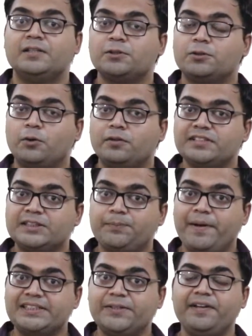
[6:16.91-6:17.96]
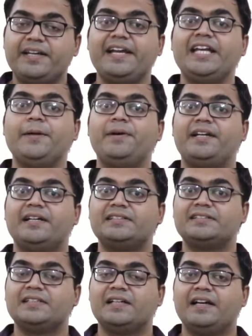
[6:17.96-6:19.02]
So those specific
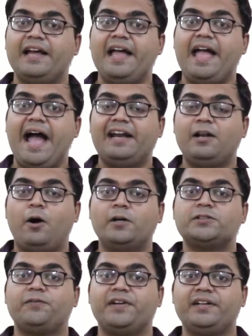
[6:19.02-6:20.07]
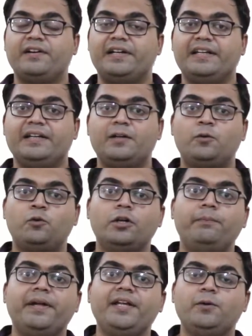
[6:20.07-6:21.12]
inhibitors, analogs of incretin,
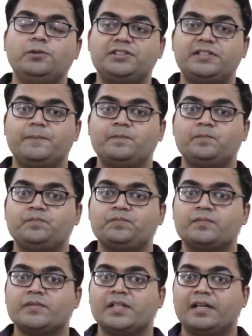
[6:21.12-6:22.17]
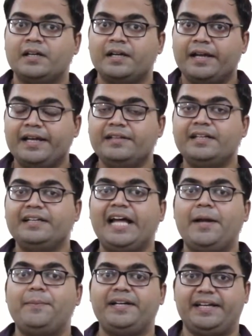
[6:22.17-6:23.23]
could be used in the
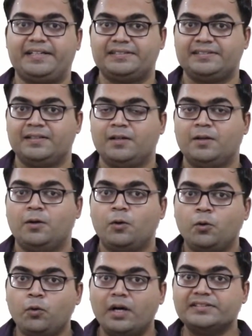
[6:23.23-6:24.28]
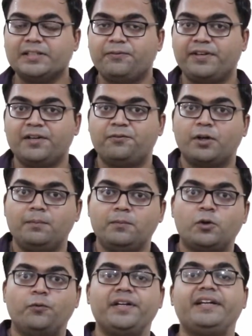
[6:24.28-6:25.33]
diabetics who are suffering from
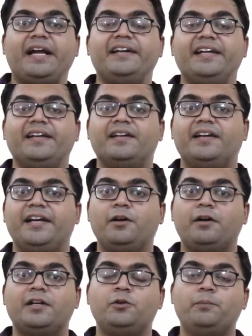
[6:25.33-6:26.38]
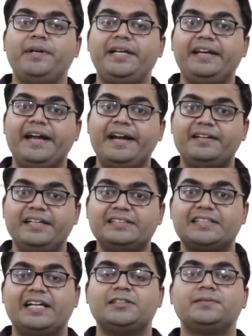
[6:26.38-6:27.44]
COVID-19 in order to mitigate these
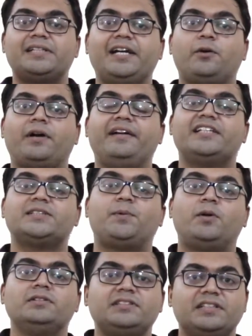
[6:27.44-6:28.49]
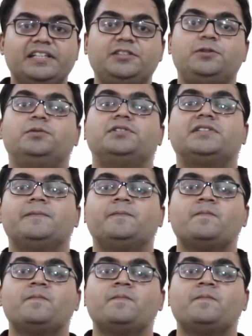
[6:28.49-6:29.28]
kinds of cytokine response issues.